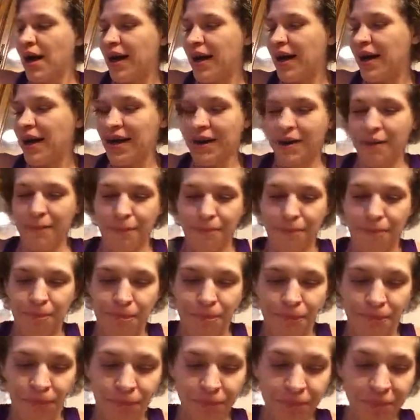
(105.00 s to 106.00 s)

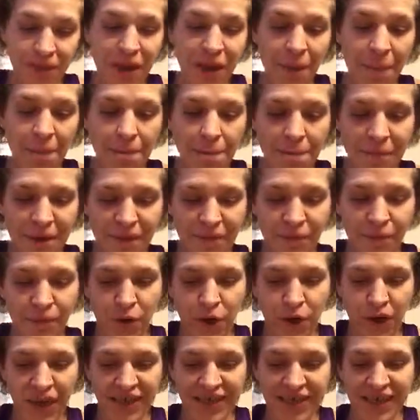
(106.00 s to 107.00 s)
Um, but
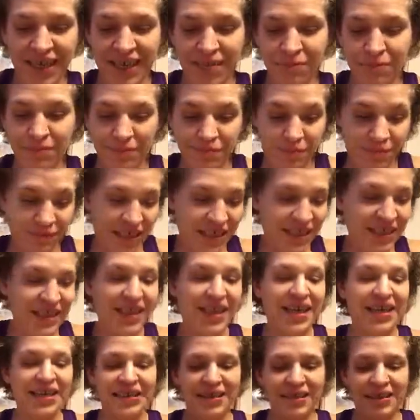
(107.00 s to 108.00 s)
far as that, but
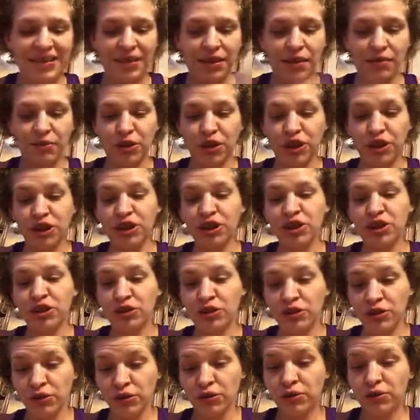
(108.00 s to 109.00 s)
yes, I'm gonna
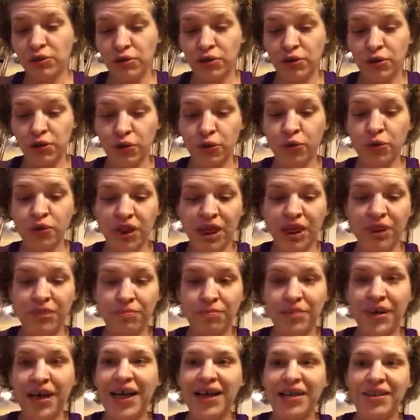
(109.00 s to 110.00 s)
do an
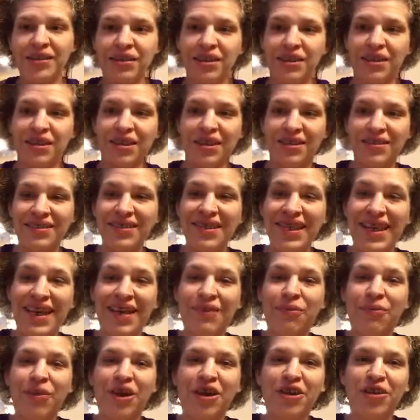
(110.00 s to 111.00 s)
unboxing.
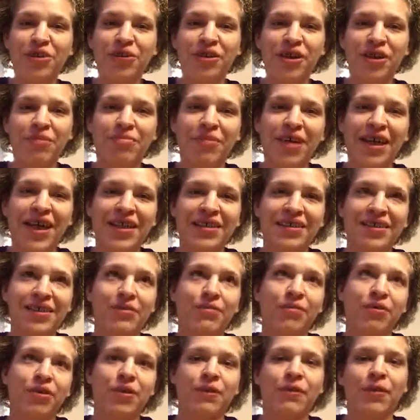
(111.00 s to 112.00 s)
I want to do an
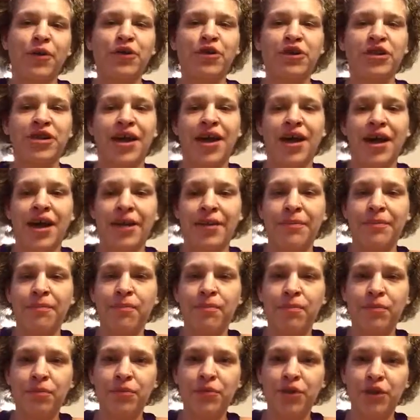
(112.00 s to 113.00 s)
unboxing for the first
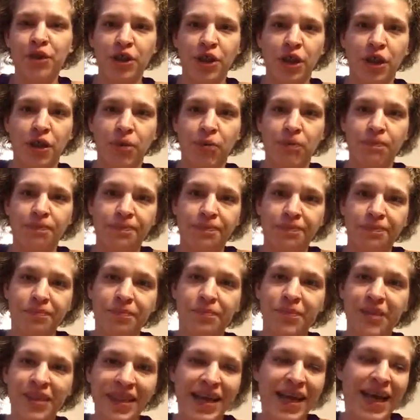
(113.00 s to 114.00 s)
time, so
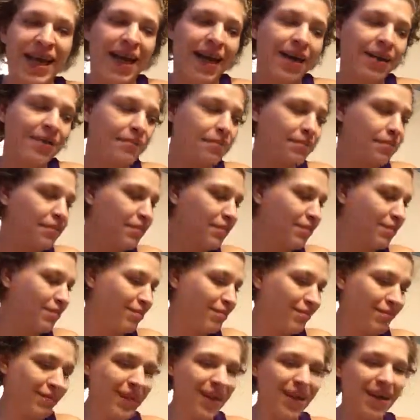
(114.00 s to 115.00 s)
yeah.
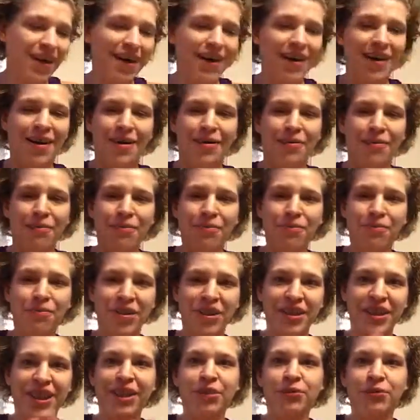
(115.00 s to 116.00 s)
Um,
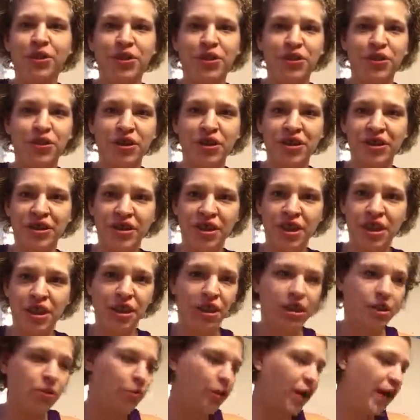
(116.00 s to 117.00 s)
but that's what you just
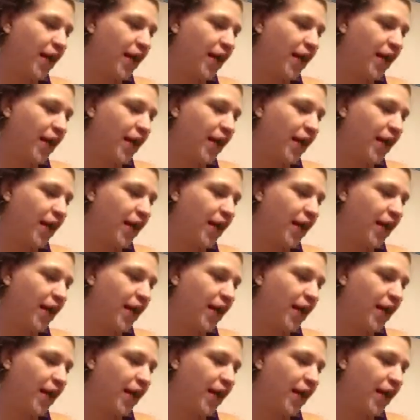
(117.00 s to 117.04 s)
seen.